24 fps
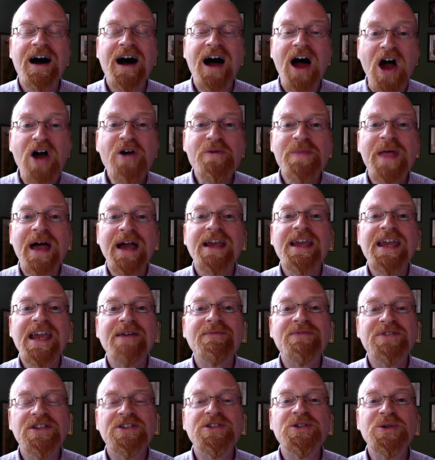hope that
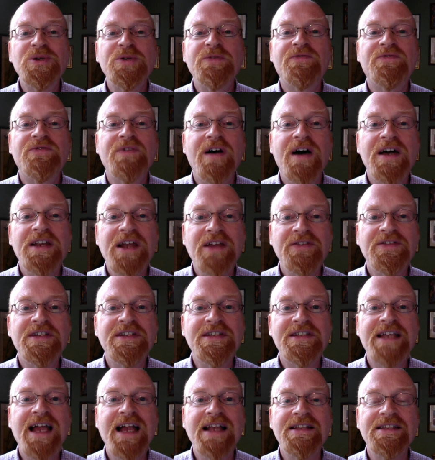gives a sort of an
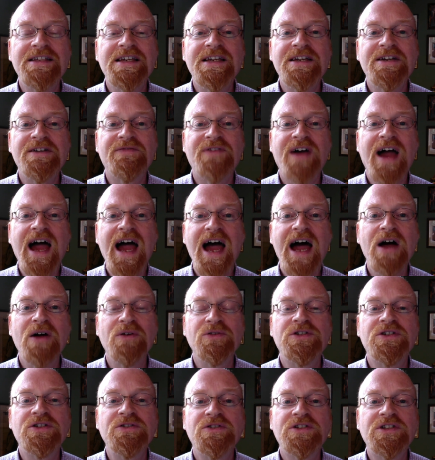understanding of how
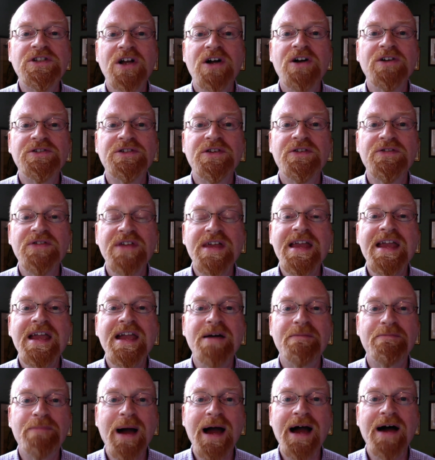to start to think
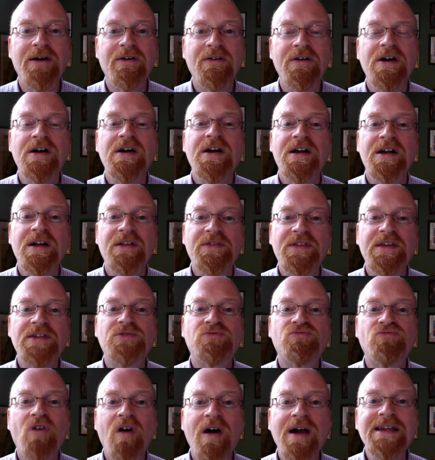about
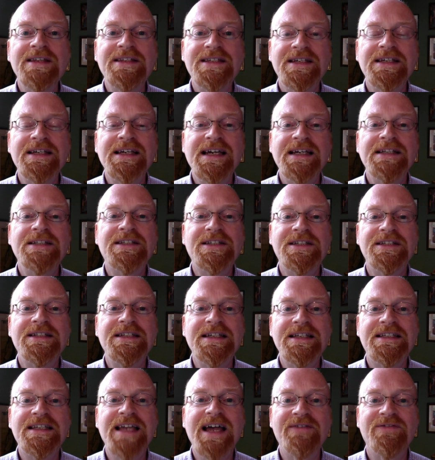this rising into
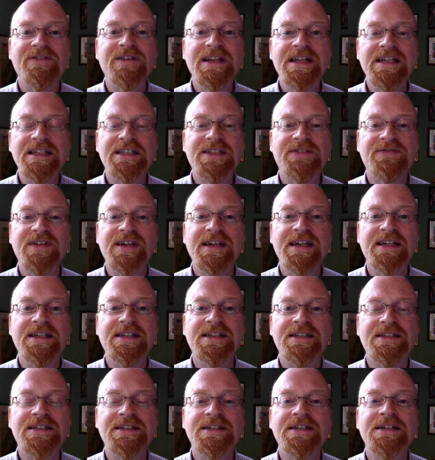these heavenly
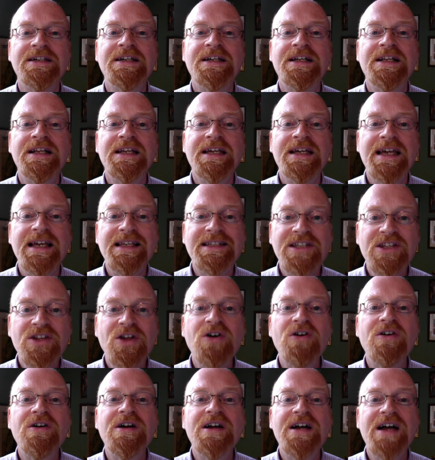spheres. It's
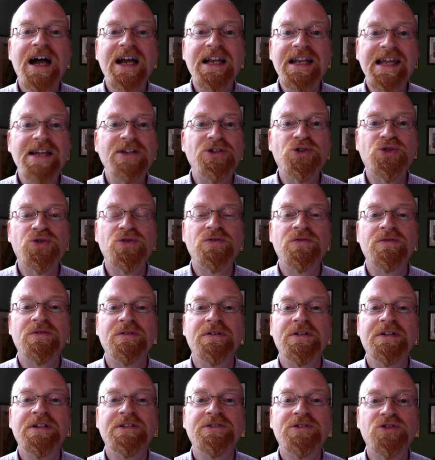not a literal
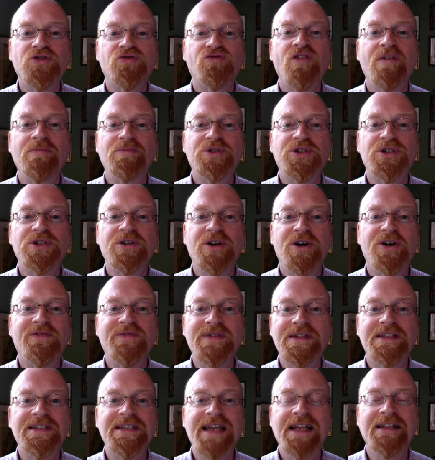description of
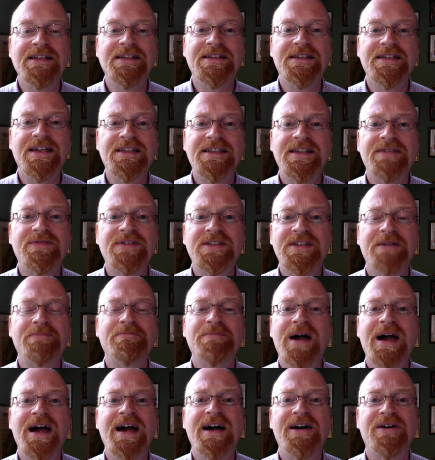ascent, as if
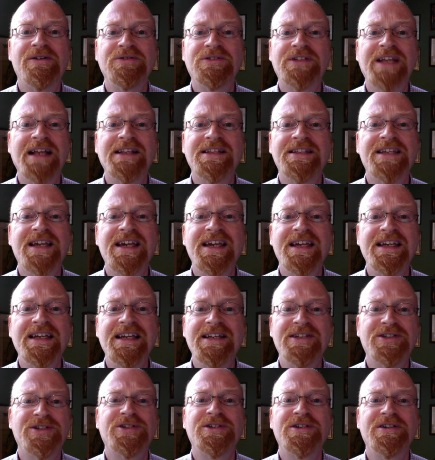somehow Dante
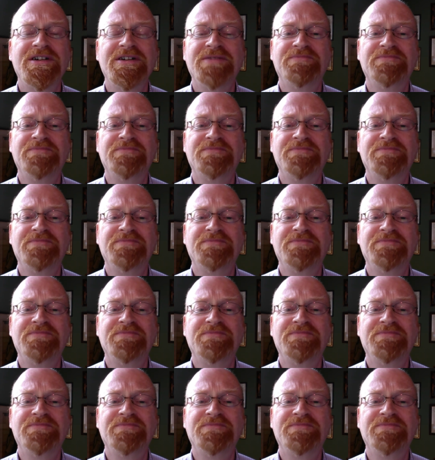is